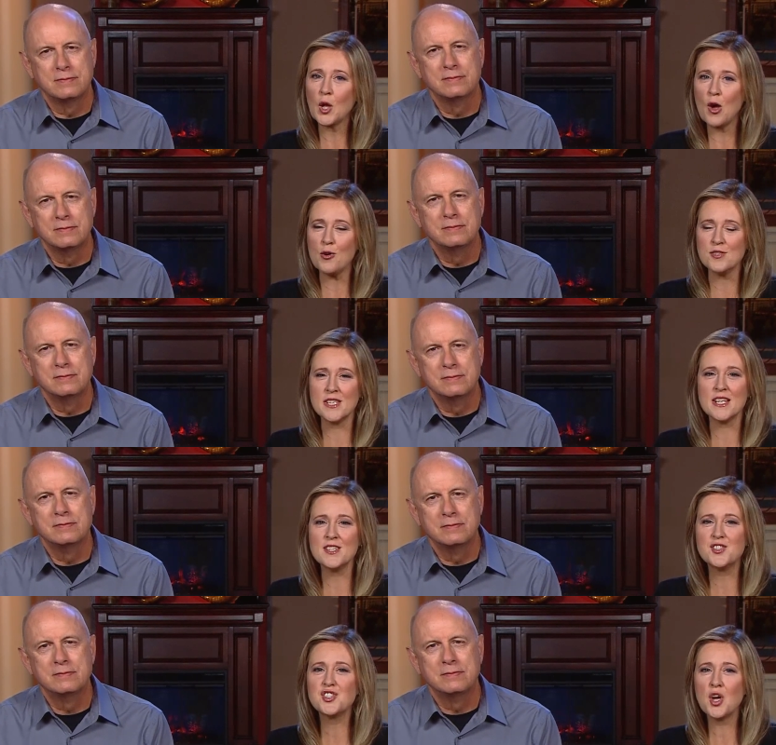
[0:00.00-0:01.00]
Speaker 1: lows, and
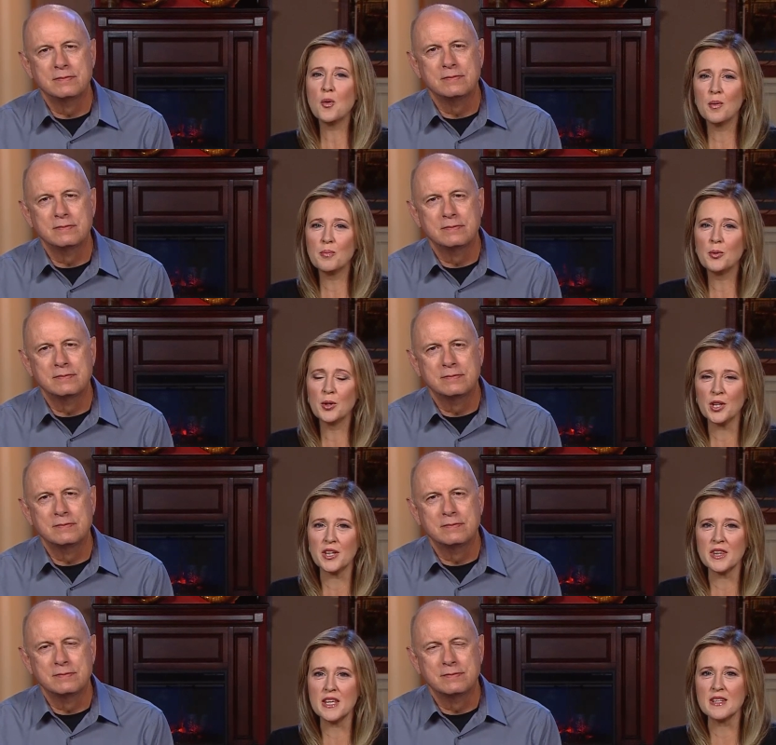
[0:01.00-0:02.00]
it's so
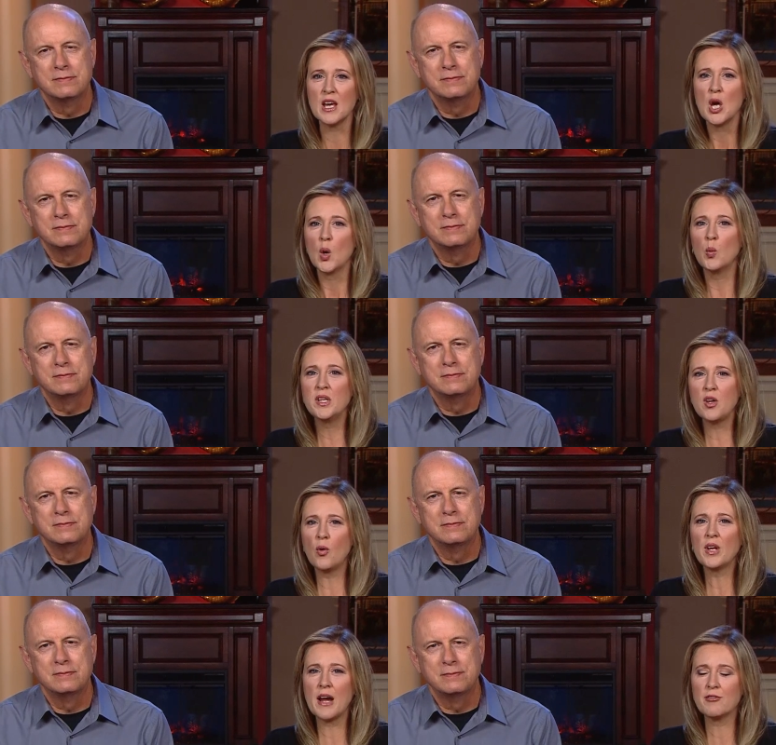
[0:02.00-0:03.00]
important that we
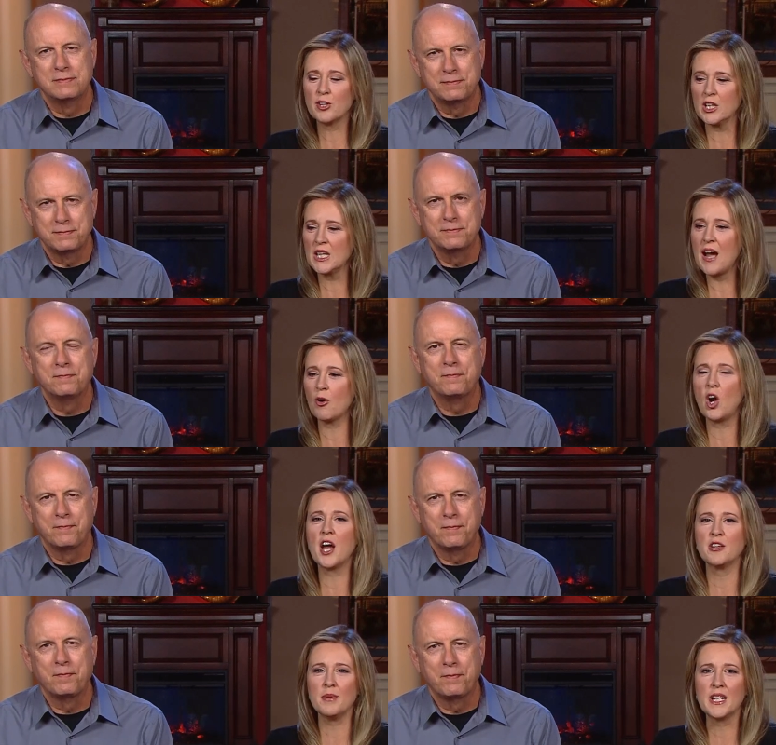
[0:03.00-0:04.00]
don't ever allow
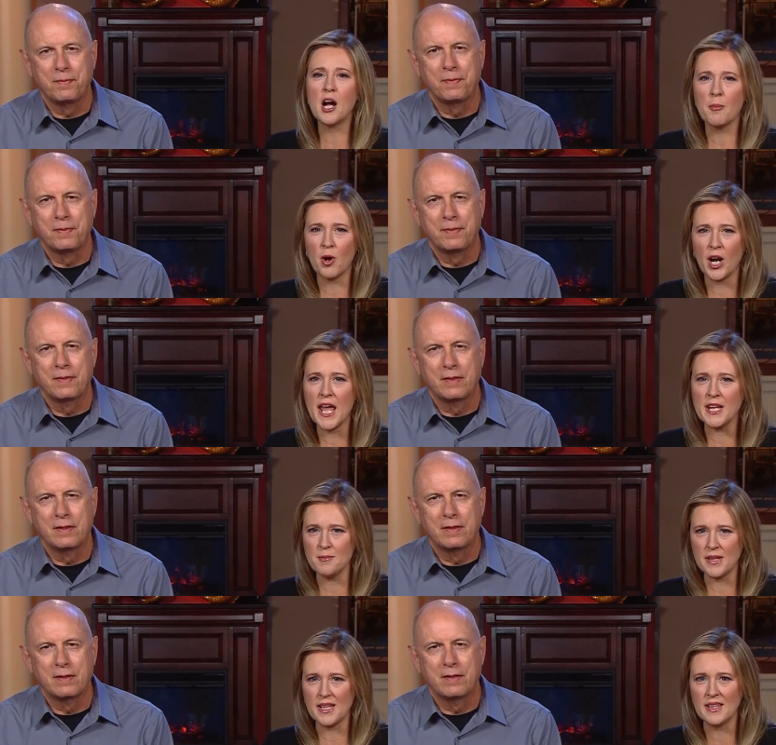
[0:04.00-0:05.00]
God to become our
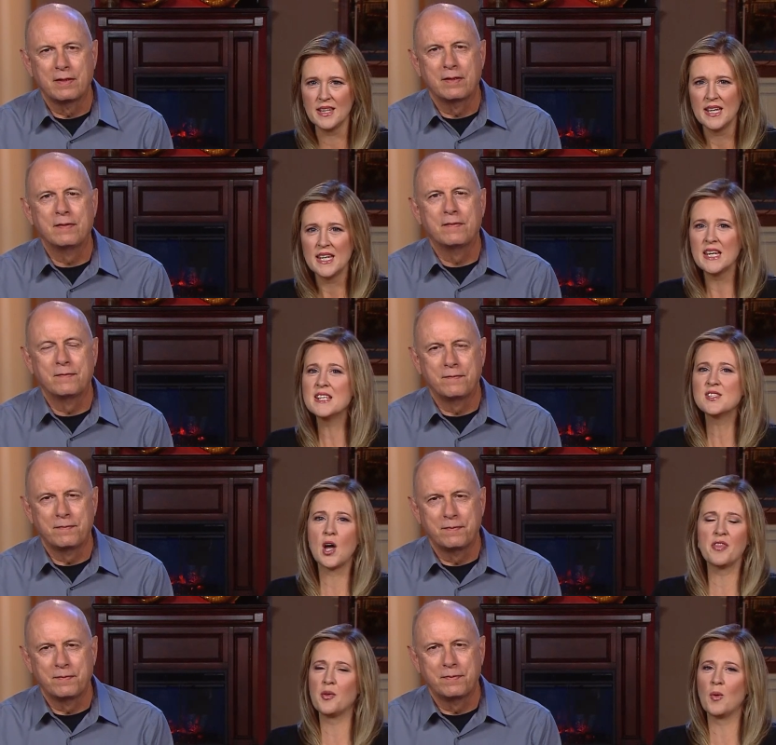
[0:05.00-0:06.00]
enemy. He's
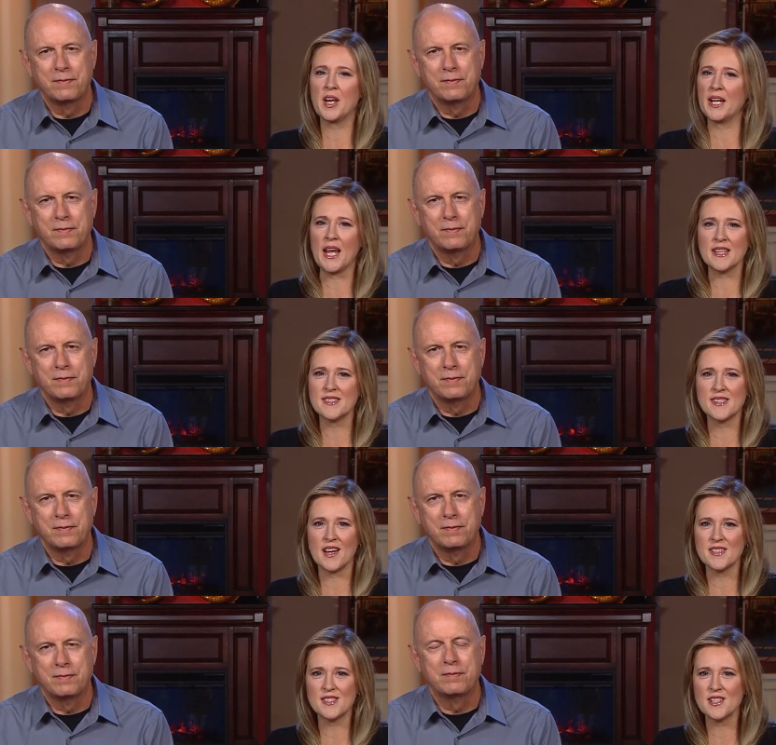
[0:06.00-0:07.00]
not the one against
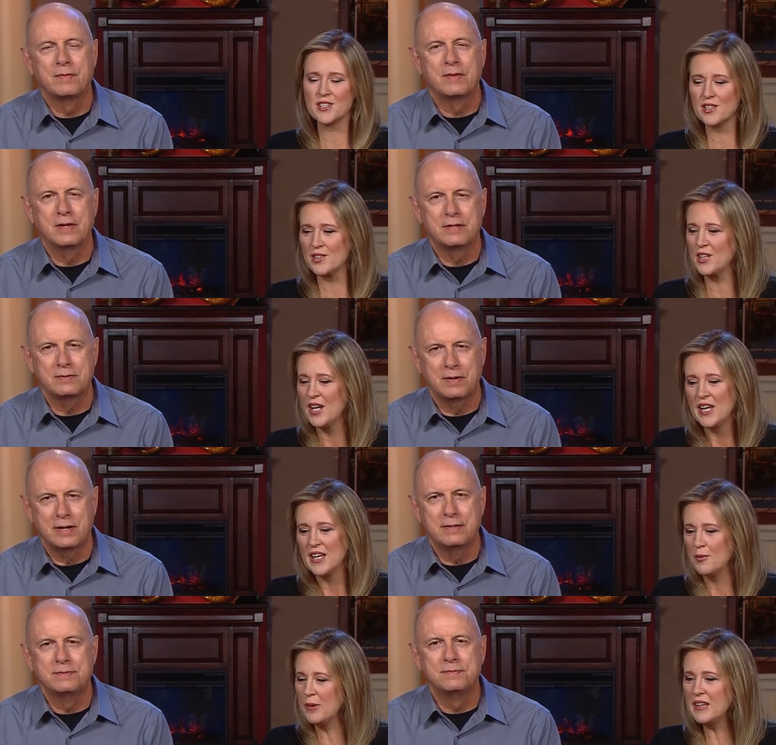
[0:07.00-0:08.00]
us. There
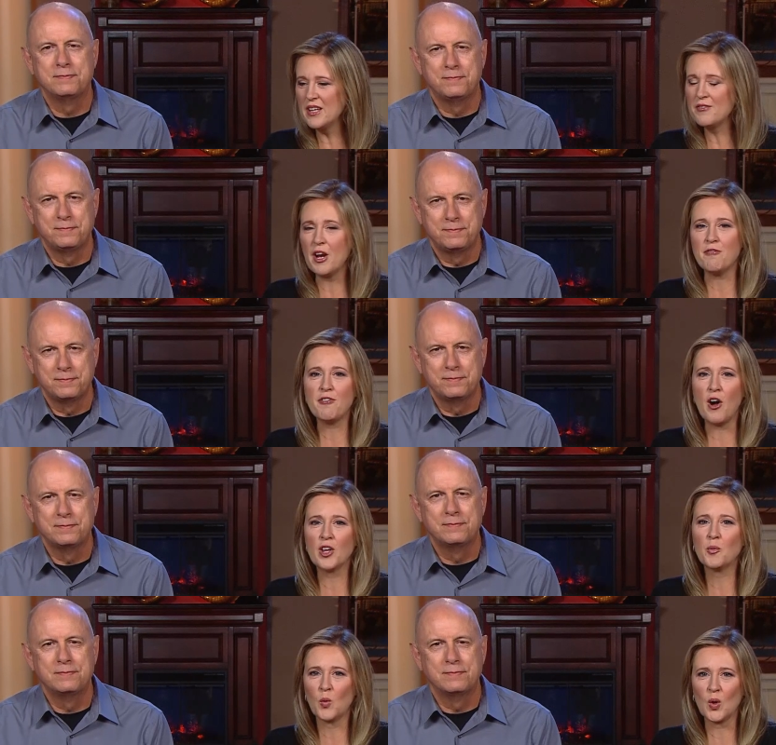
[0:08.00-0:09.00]
we live in a
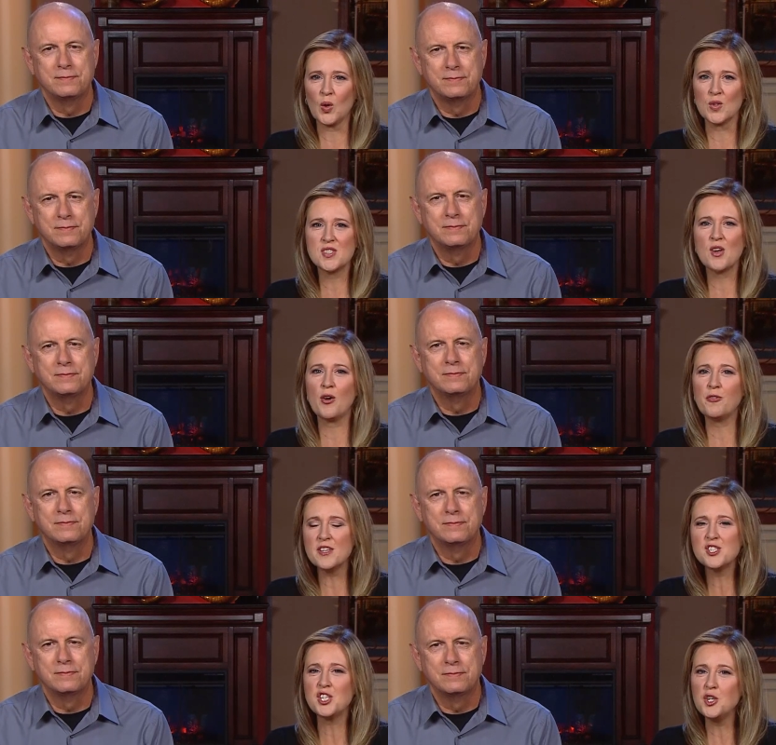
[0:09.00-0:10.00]
fallen world. So if
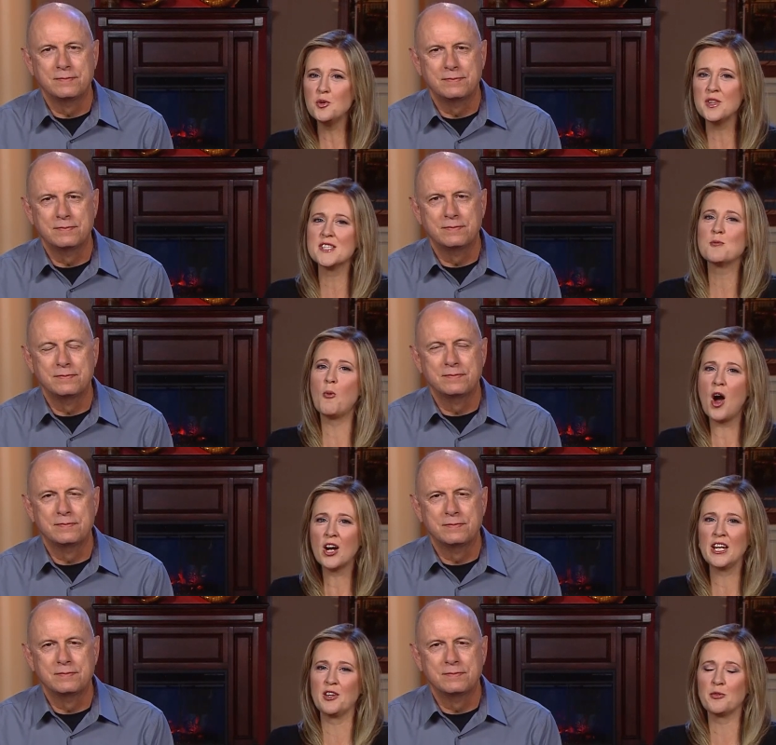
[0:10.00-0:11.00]
it's you that's
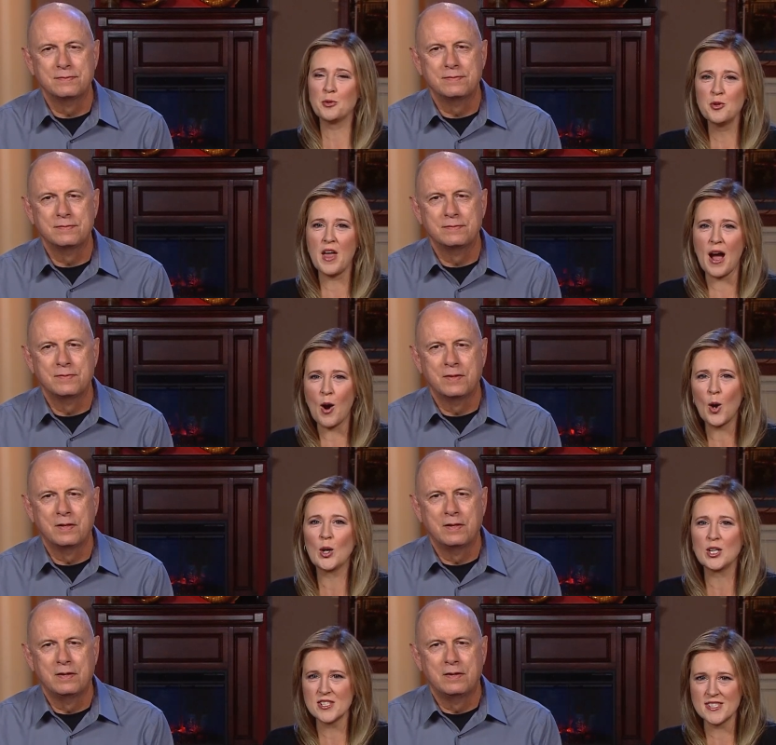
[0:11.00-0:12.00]
walking through that
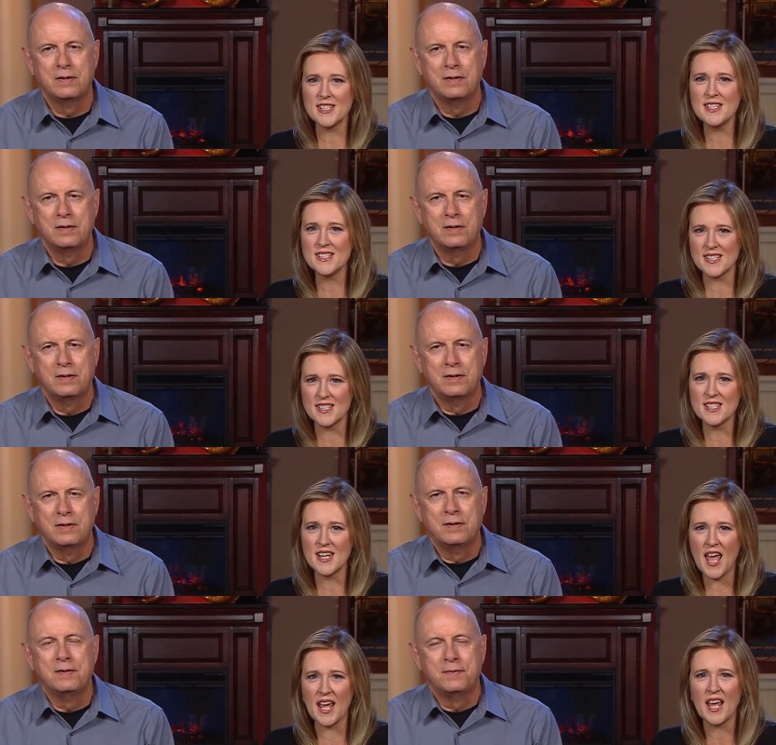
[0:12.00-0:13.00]
hard season
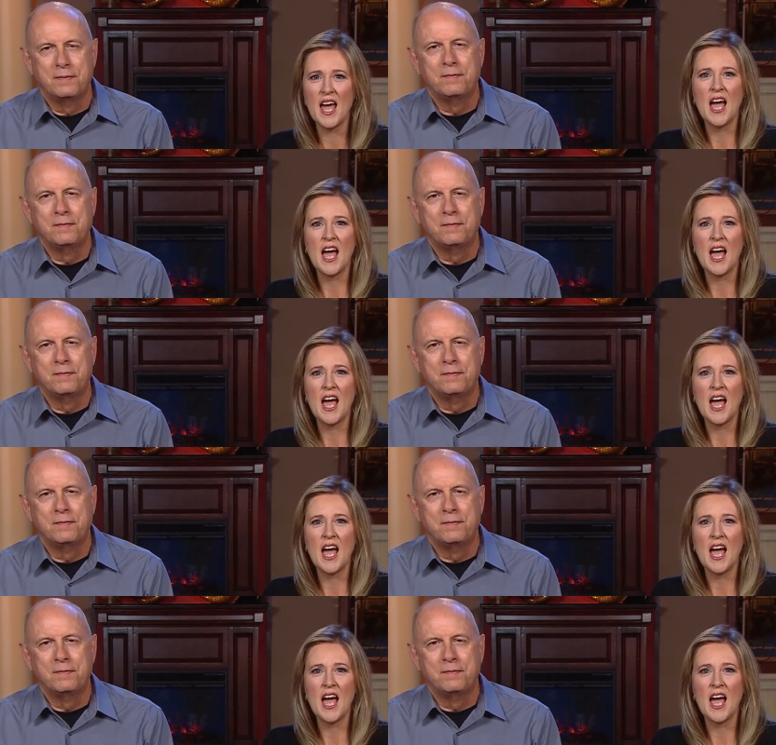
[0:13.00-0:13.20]
today,